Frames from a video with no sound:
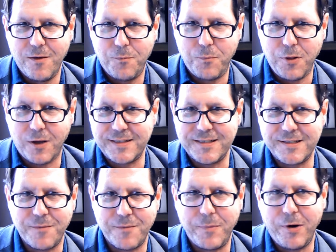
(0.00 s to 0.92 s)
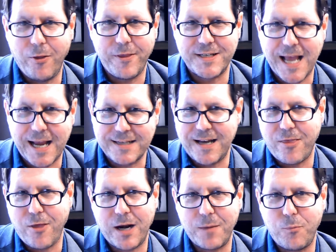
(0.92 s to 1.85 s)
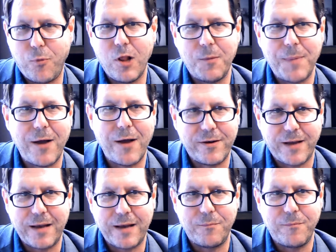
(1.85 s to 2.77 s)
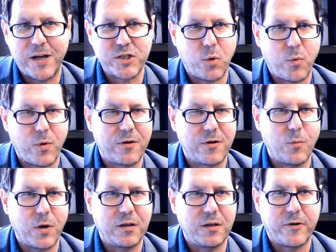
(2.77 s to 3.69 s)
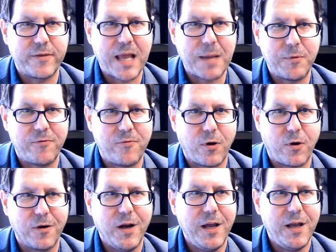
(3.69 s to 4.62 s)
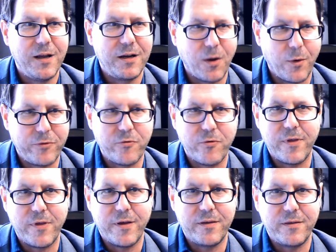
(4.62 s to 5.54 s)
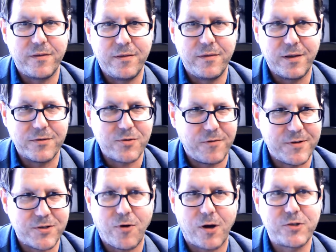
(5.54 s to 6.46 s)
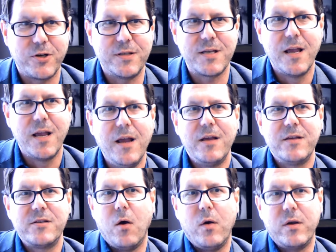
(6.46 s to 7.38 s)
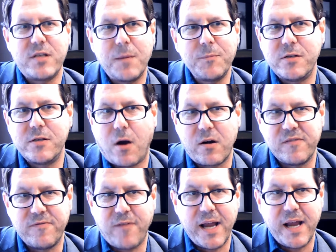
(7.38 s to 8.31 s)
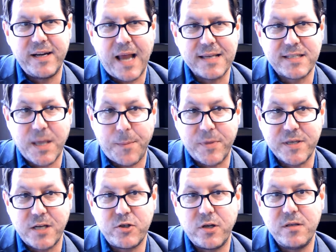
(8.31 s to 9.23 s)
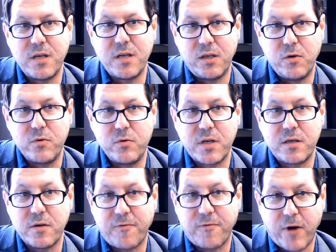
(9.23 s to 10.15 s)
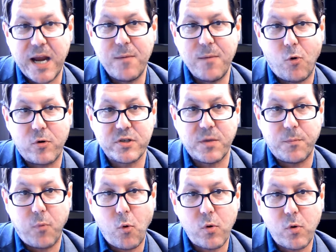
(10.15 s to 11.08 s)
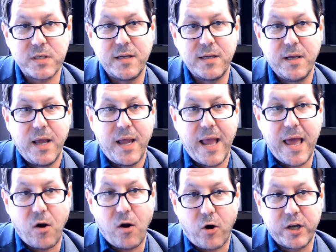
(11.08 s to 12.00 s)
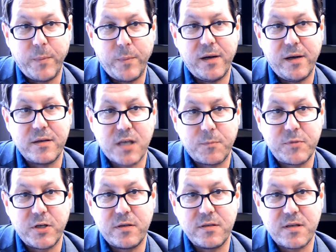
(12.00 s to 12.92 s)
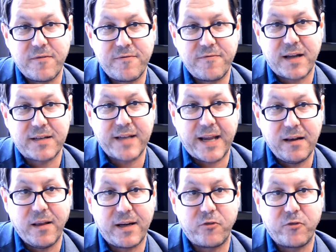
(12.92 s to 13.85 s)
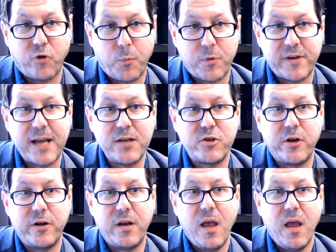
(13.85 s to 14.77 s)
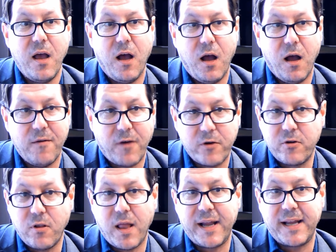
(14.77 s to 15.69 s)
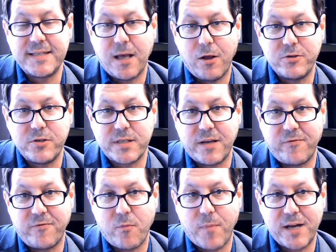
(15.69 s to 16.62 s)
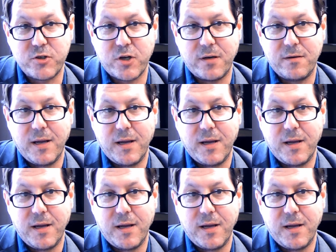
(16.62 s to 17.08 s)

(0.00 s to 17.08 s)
plugged into the middle of the text, and I thought I'd pull them out and make sure we're clear on that before going through the sort of instructions. So assumptions are defined as suppositions used to frame or support an argument. Assumptions affect analytic interpretation of underlying intelligence information.